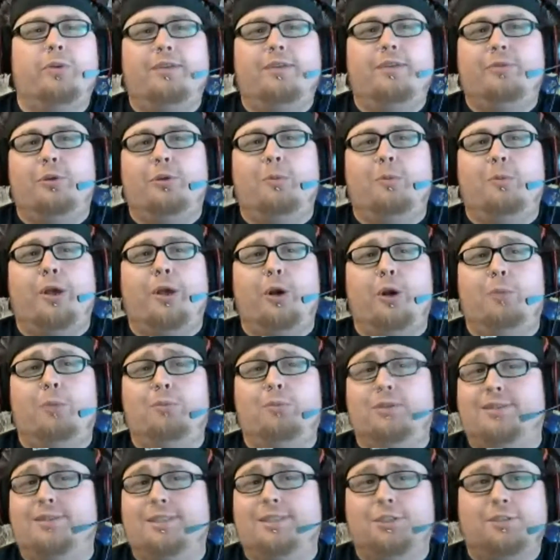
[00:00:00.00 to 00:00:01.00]
will give you better
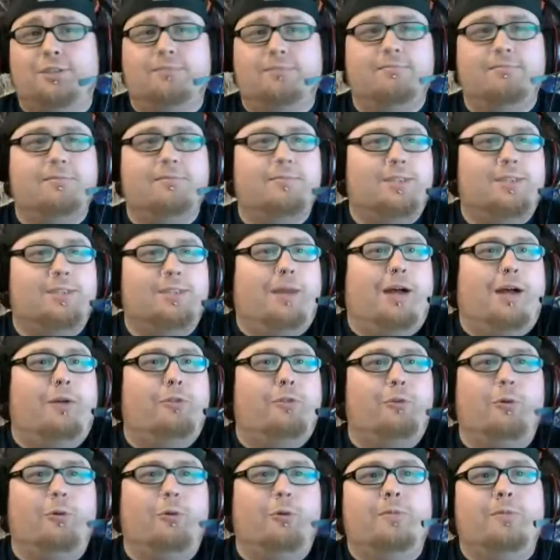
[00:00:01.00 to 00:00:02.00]
precision somehow
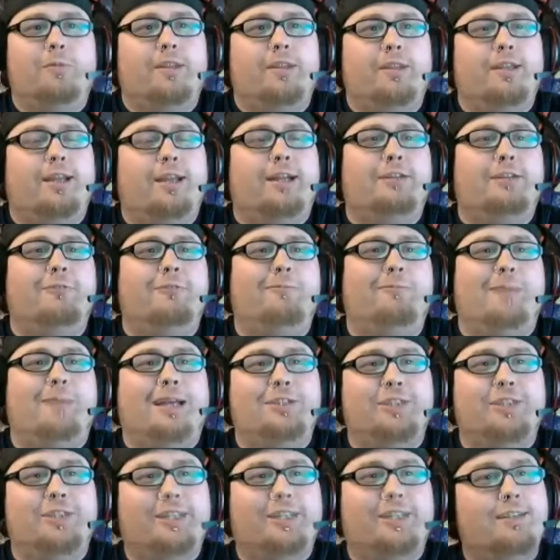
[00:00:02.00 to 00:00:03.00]
through the act of
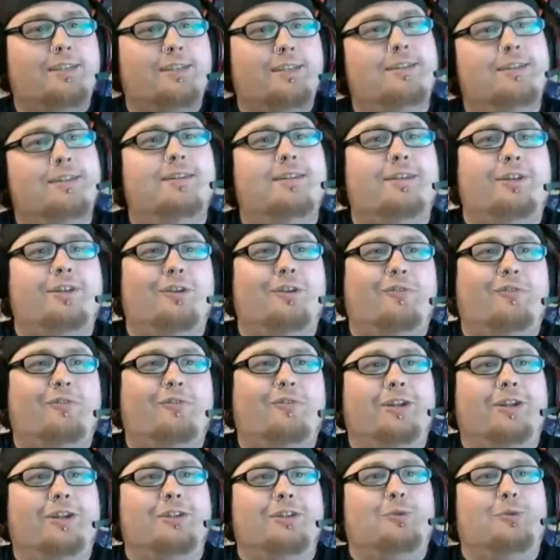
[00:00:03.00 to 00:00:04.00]
magic. Your
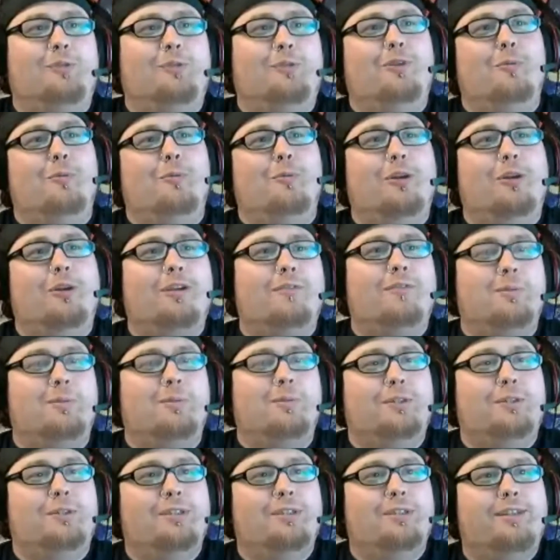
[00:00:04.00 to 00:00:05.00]
fingers will feel more
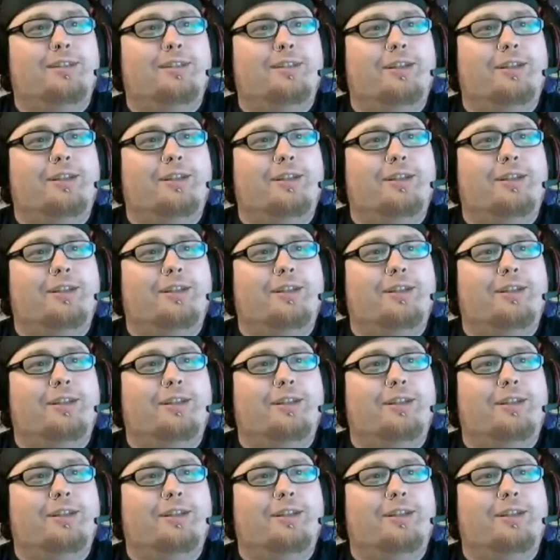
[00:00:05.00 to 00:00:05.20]
comfortable and